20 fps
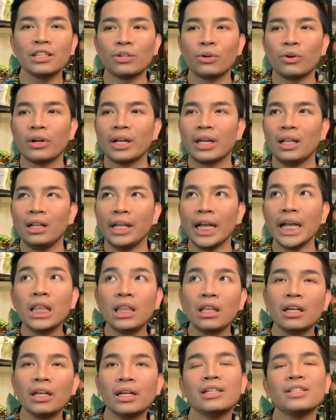or
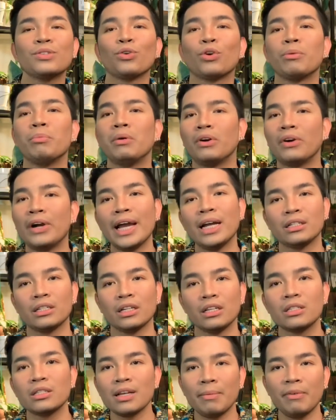Calatheas or
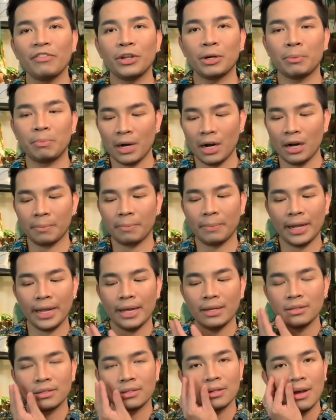Maranta. Some of your prayer
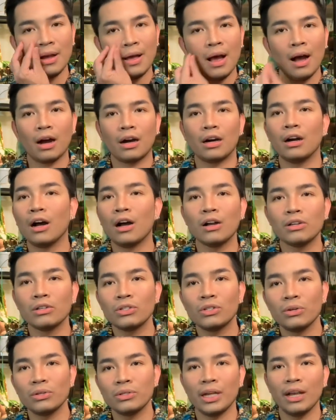plants are
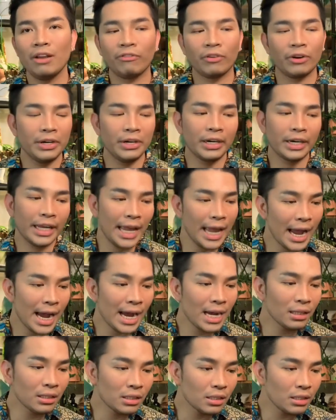also safe for your
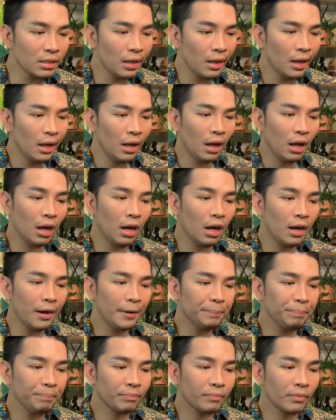cats.
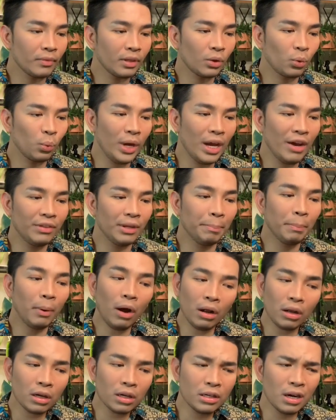We have the
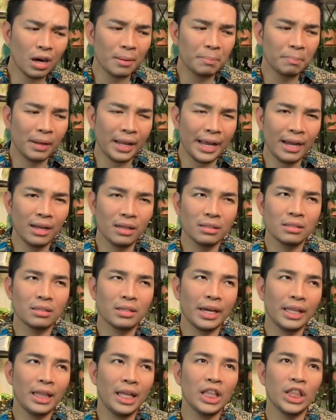polka dot plants.
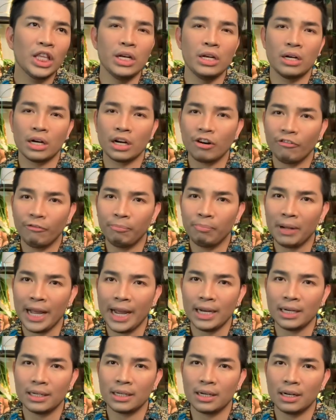I think the nerve
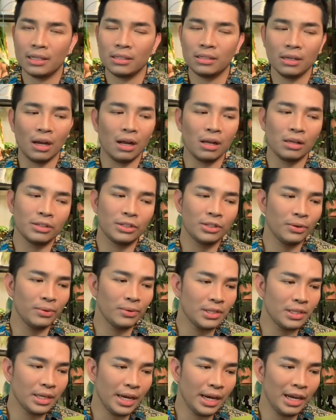plant is also
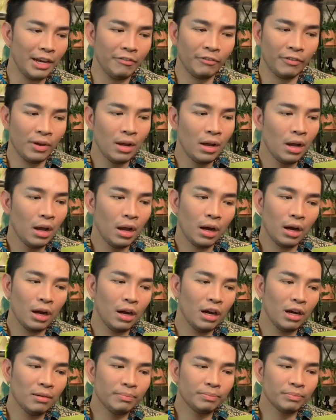safe.
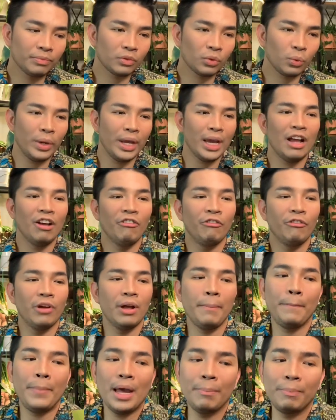We
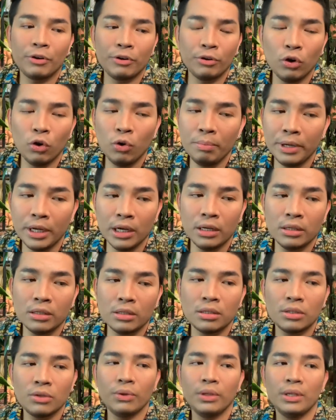have Peperomia.
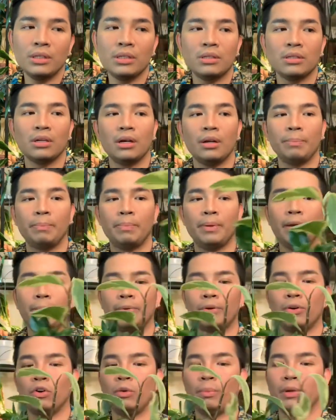So this is a
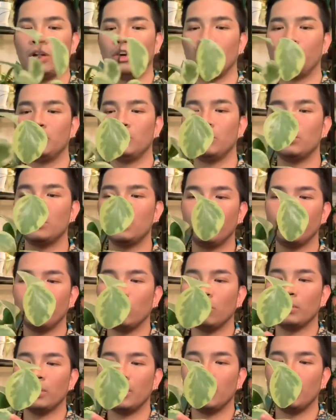Peperomia
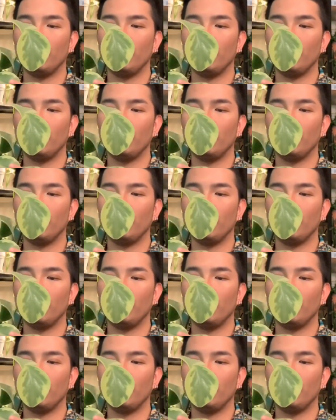obtusifolia